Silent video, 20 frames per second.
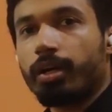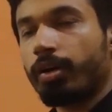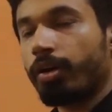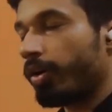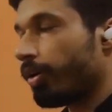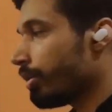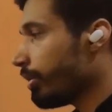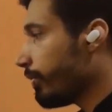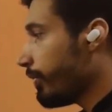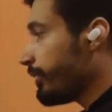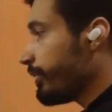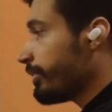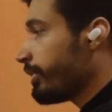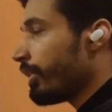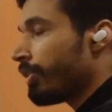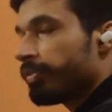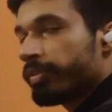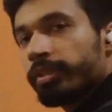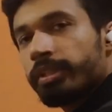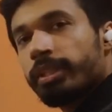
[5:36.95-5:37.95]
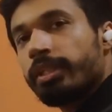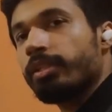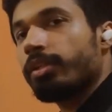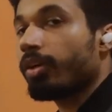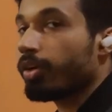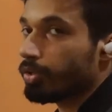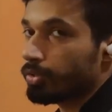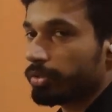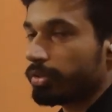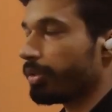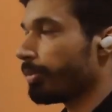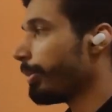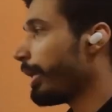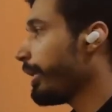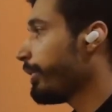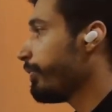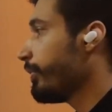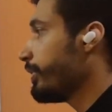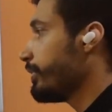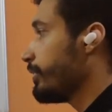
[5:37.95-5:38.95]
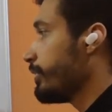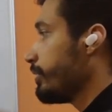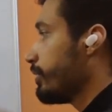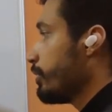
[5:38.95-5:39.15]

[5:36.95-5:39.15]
all the versions after that also the bad version.